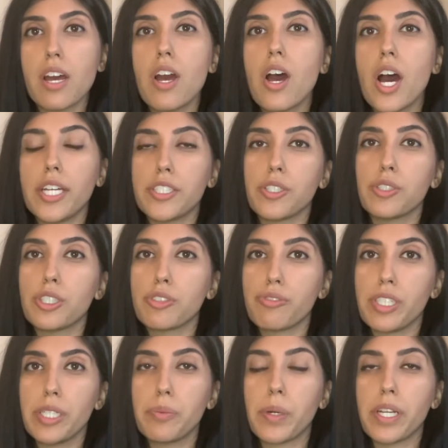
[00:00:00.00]
I do just
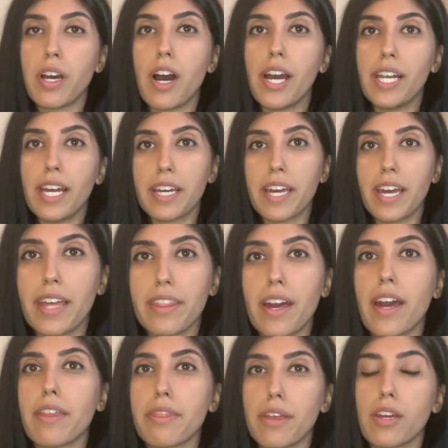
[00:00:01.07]
really want to highlight here
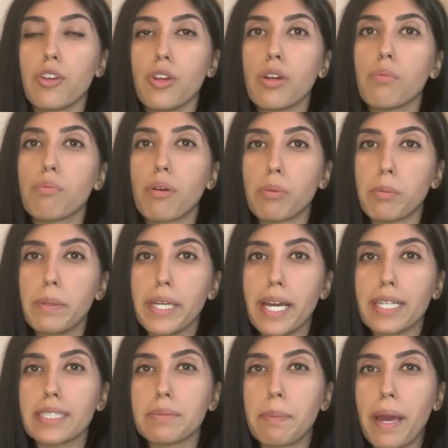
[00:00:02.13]
that I think you can probably
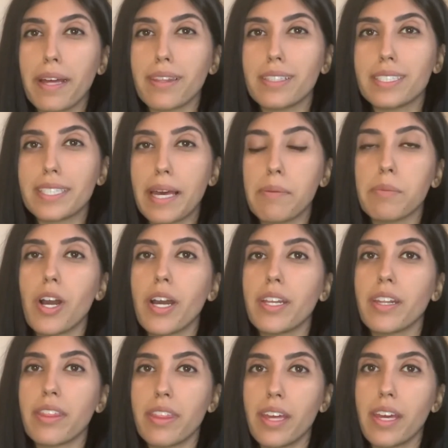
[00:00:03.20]
expect the same
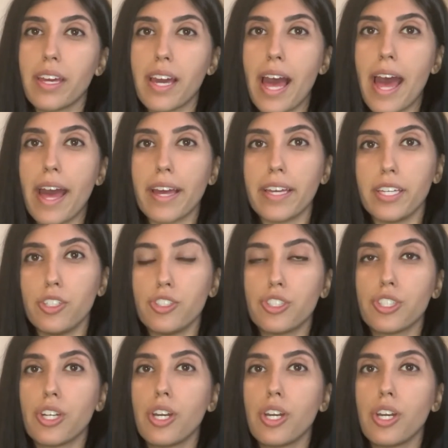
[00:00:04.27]
kind of thing at each